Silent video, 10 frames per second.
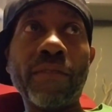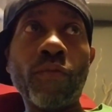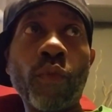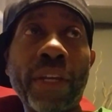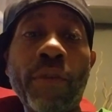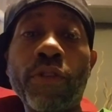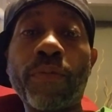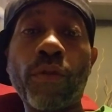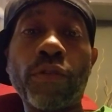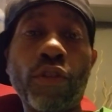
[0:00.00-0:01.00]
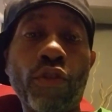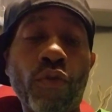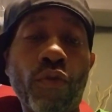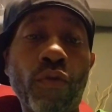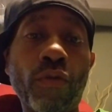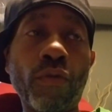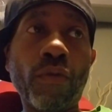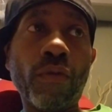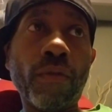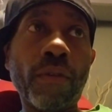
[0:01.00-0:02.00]
what he was supposed to do,
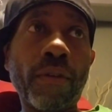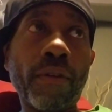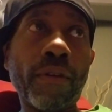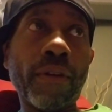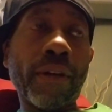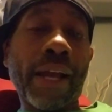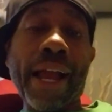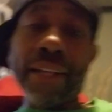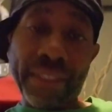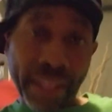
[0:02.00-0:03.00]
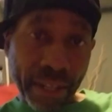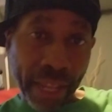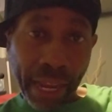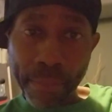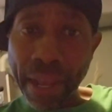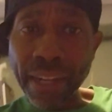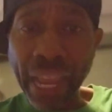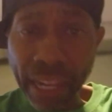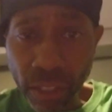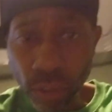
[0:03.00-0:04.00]
I did. Like I
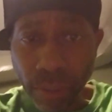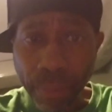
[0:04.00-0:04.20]
can do some